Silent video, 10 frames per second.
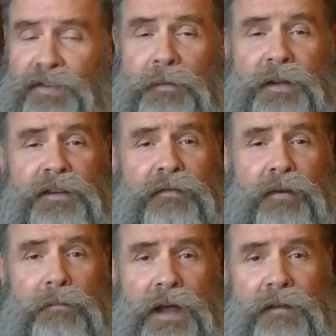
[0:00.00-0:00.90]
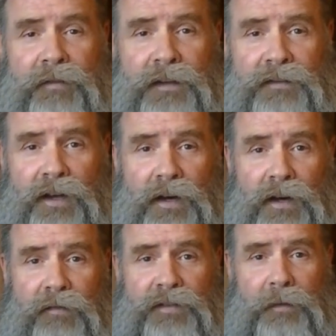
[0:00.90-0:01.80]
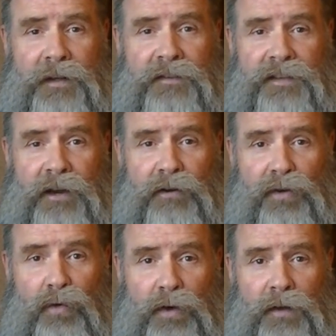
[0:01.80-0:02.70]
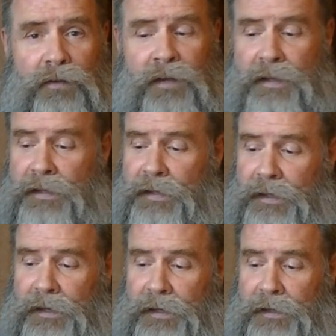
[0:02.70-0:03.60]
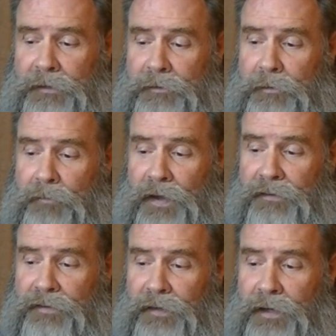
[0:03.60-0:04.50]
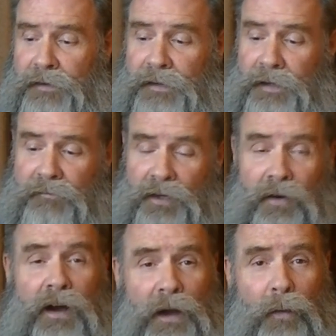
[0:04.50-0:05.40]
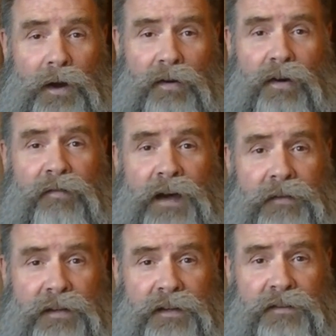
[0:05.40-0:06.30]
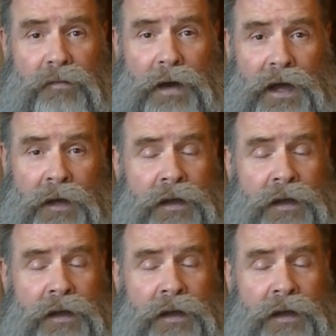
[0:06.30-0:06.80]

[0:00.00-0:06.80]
some of the different benefits of some of these carrier oils, and I decided that I wanted all 5 of these in mine.